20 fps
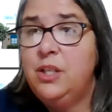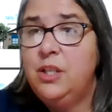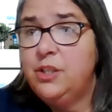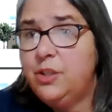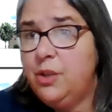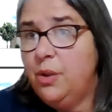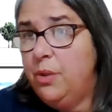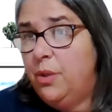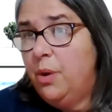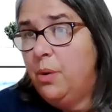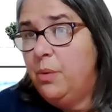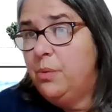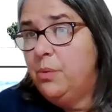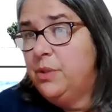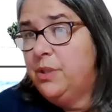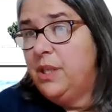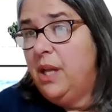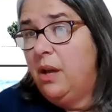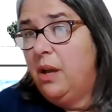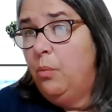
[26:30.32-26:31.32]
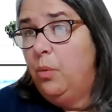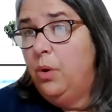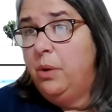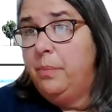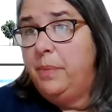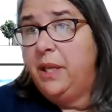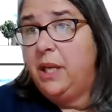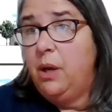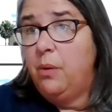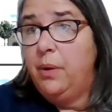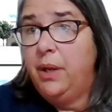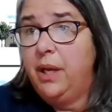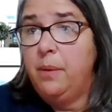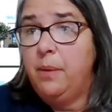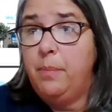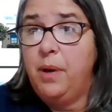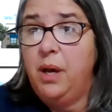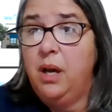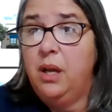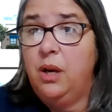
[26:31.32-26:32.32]
So those will be going
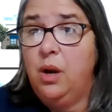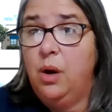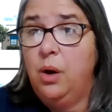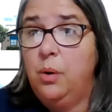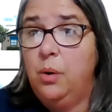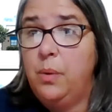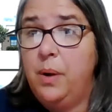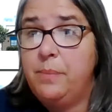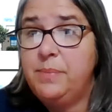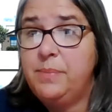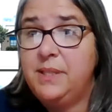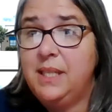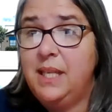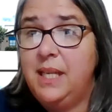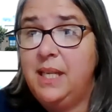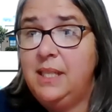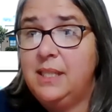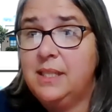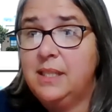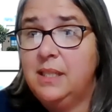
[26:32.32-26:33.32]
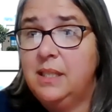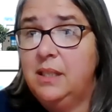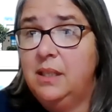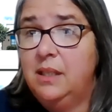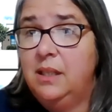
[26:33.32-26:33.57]
up on our website